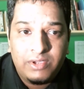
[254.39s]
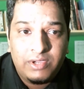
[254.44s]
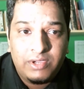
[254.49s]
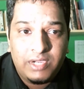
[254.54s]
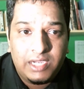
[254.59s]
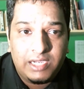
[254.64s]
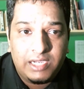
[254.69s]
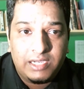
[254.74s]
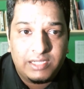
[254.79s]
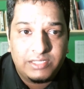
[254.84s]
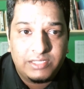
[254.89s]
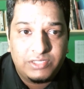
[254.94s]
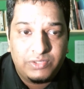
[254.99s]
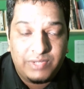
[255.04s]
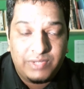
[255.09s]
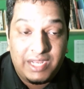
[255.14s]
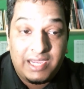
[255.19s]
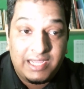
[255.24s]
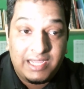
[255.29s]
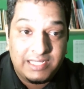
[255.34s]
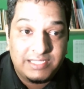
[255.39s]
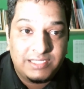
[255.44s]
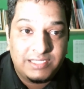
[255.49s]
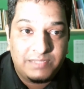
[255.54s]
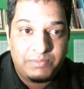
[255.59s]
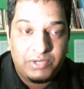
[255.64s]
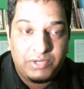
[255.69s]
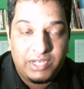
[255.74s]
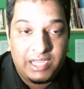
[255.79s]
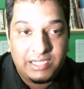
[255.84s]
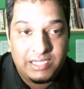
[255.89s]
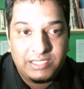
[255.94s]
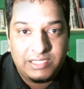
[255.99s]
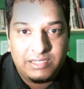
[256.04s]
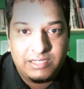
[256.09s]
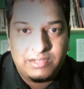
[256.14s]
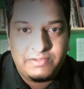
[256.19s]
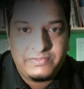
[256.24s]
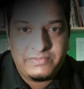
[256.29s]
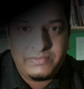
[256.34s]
to enhance the production of